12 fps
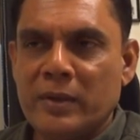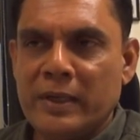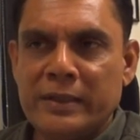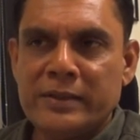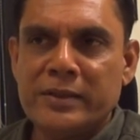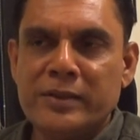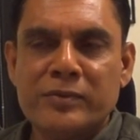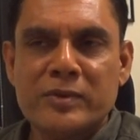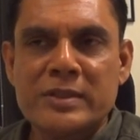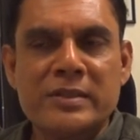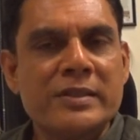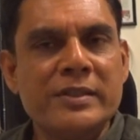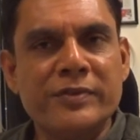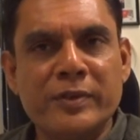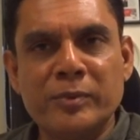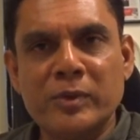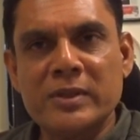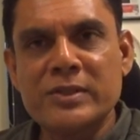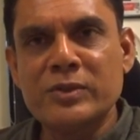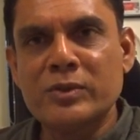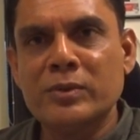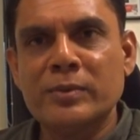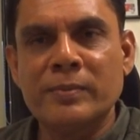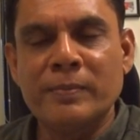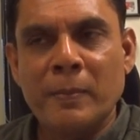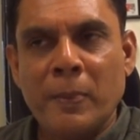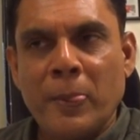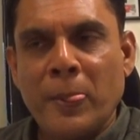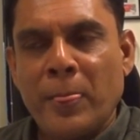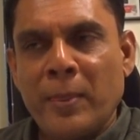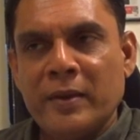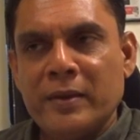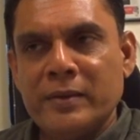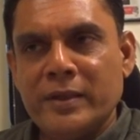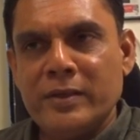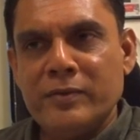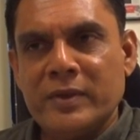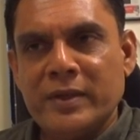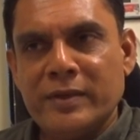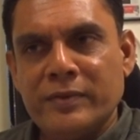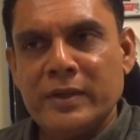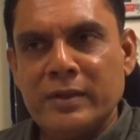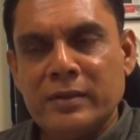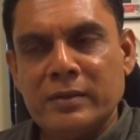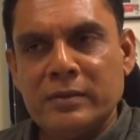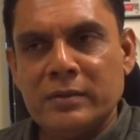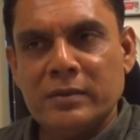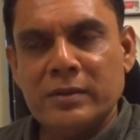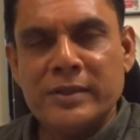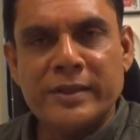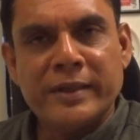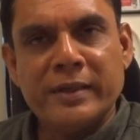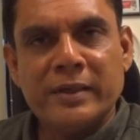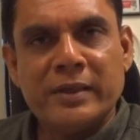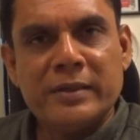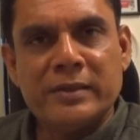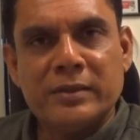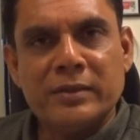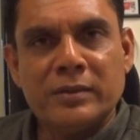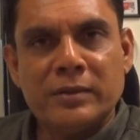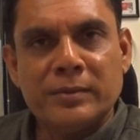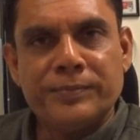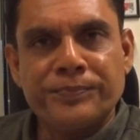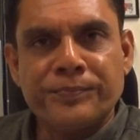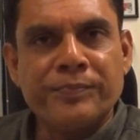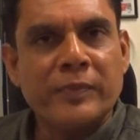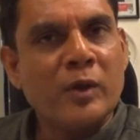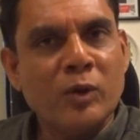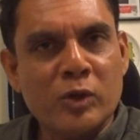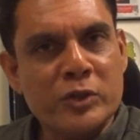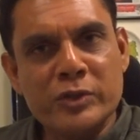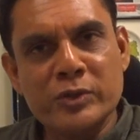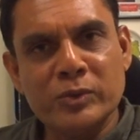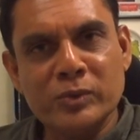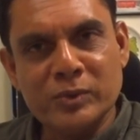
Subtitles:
Anthony was the chief reporter, so they were having a drink at Horseshoe.